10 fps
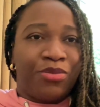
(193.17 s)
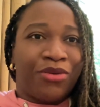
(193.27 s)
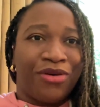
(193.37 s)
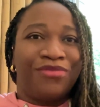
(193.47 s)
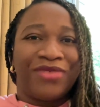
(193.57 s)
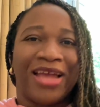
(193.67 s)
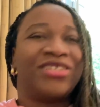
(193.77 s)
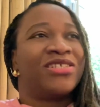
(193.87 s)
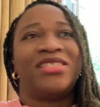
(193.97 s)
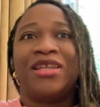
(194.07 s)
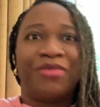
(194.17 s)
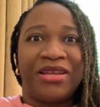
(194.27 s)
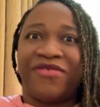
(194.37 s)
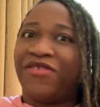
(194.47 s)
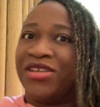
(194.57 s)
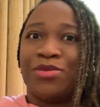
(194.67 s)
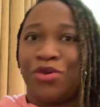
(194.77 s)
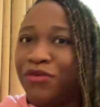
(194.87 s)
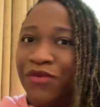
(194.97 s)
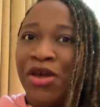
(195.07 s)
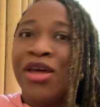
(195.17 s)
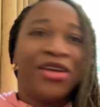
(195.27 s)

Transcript: but I just didn't make the first move.